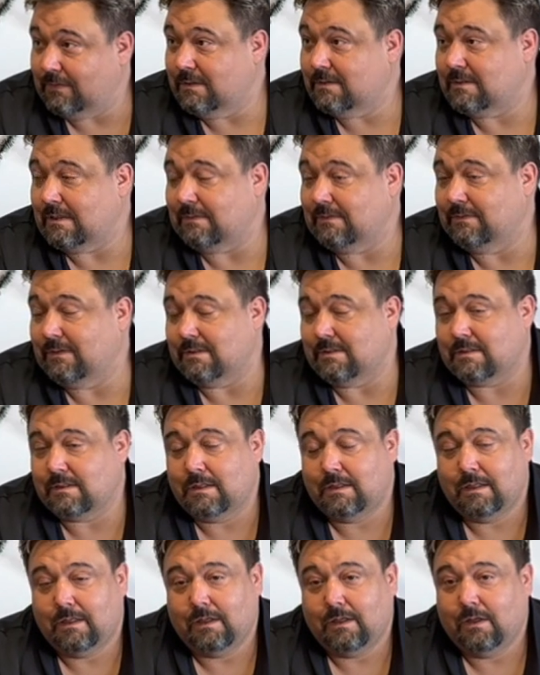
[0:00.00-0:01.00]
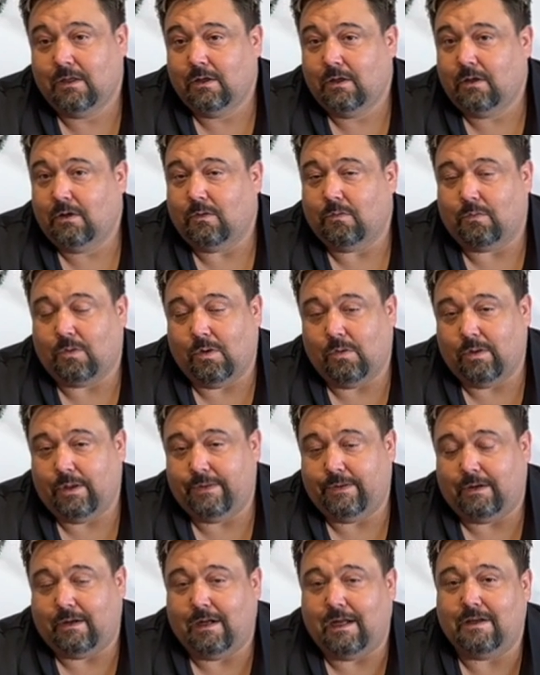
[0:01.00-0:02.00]
Somerville's
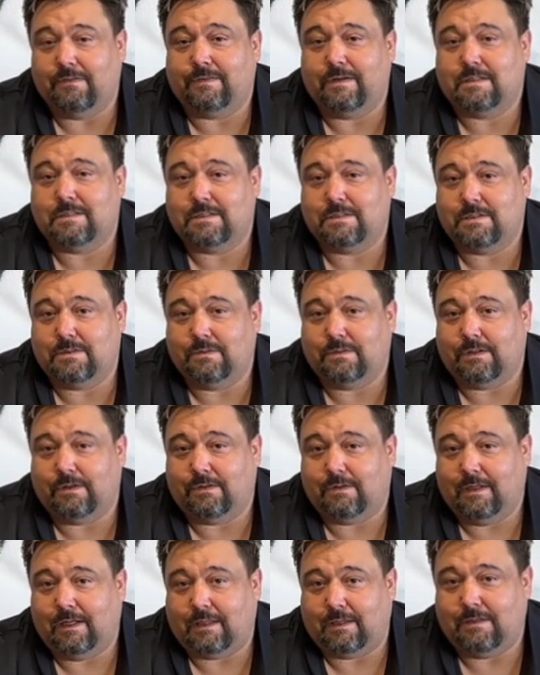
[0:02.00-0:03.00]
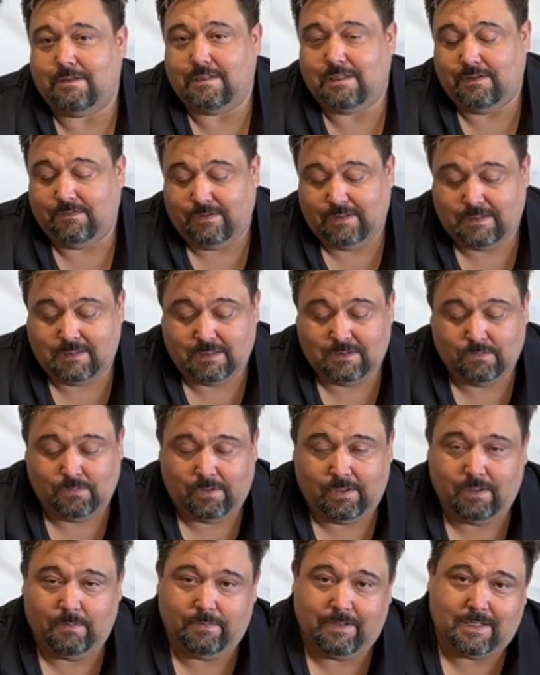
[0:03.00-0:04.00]
rolling, their offense is doing their thing, their defense is
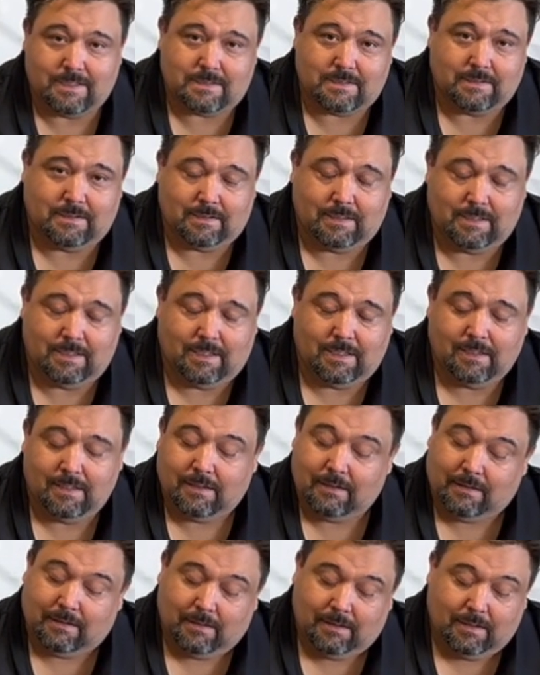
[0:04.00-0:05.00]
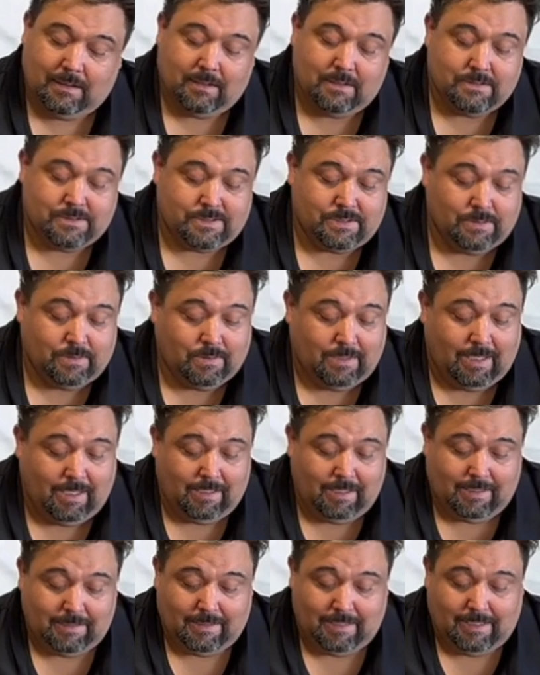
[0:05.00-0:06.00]
one of the best in the league. So
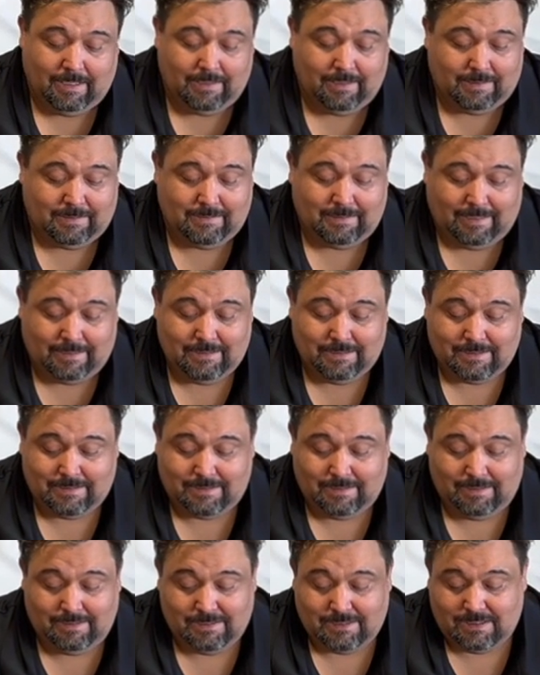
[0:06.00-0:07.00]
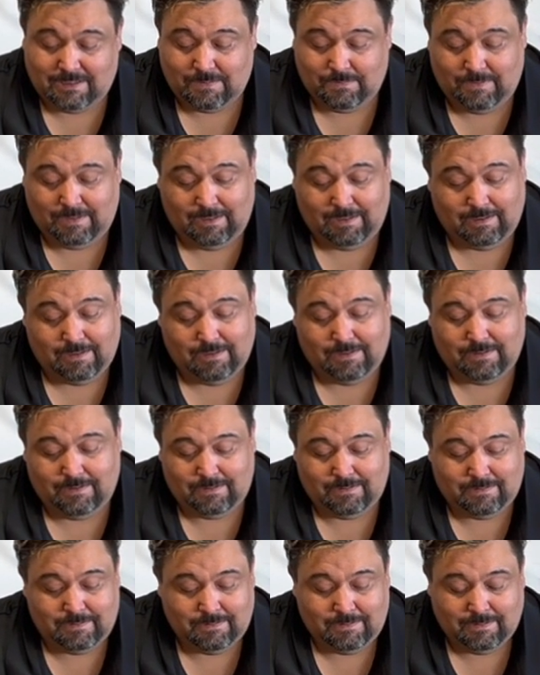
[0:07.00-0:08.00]
I just see this as being
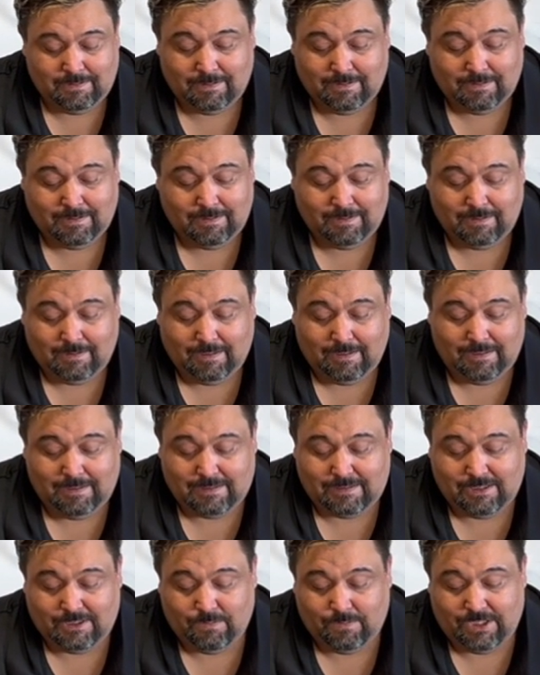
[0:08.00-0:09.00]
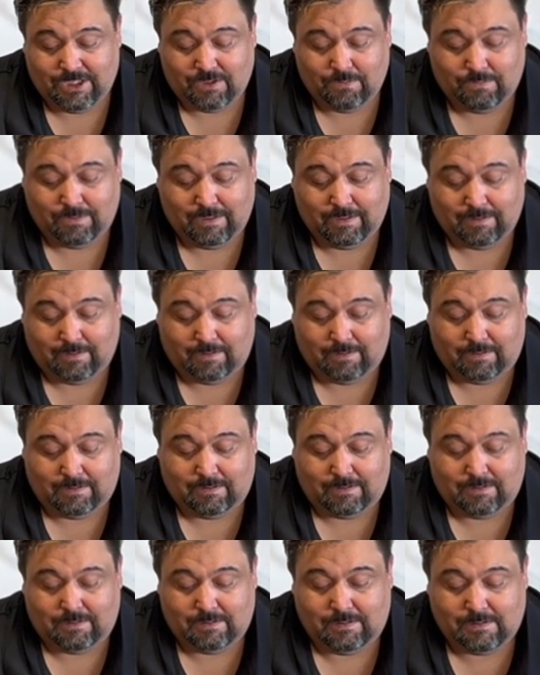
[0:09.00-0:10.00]
a situation where
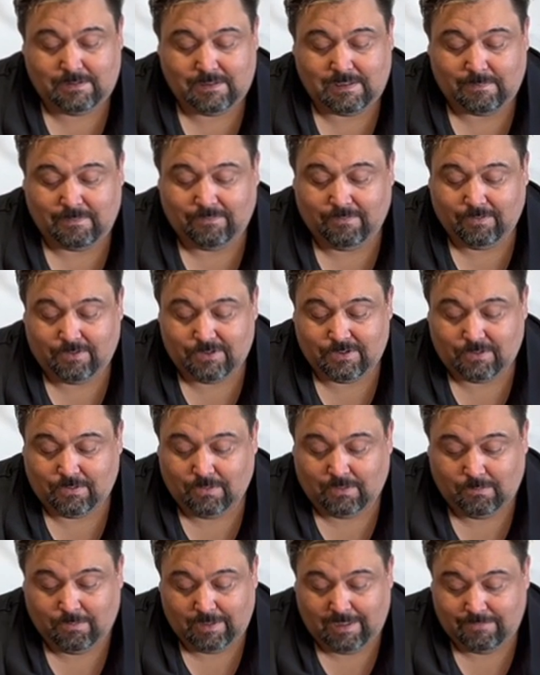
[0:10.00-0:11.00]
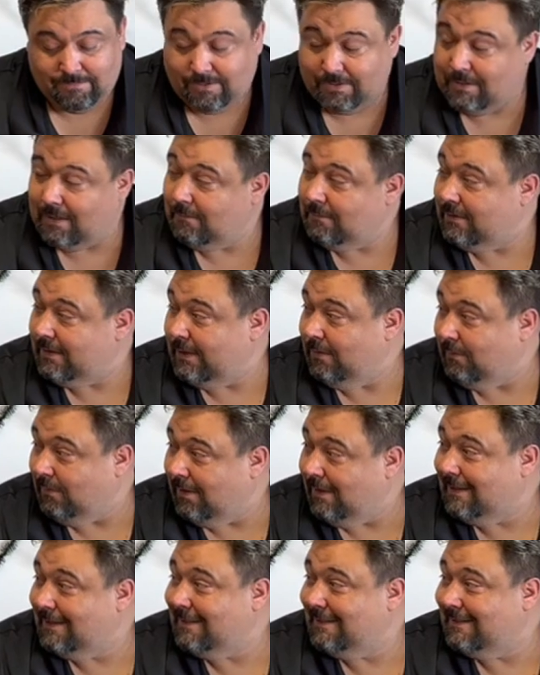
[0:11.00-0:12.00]
Somerville can score whatever number they
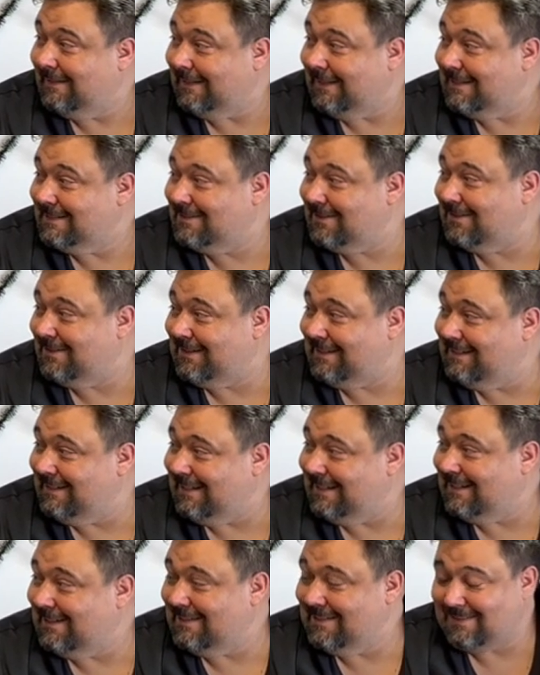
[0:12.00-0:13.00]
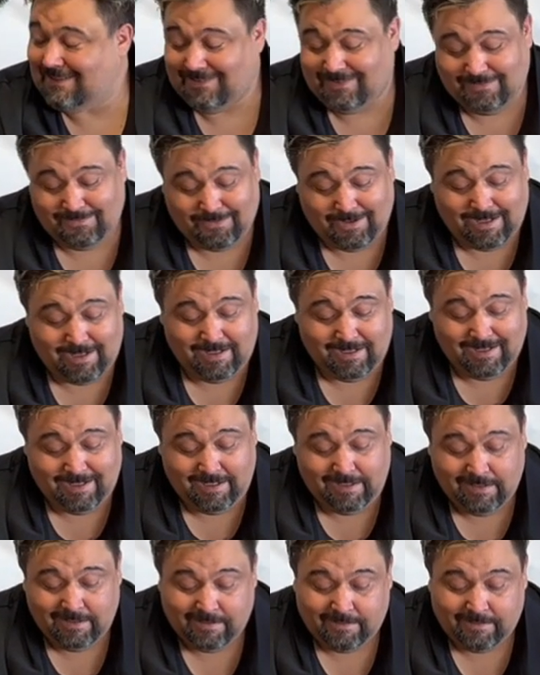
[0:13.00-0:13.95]
want against Argonaut on Friday night.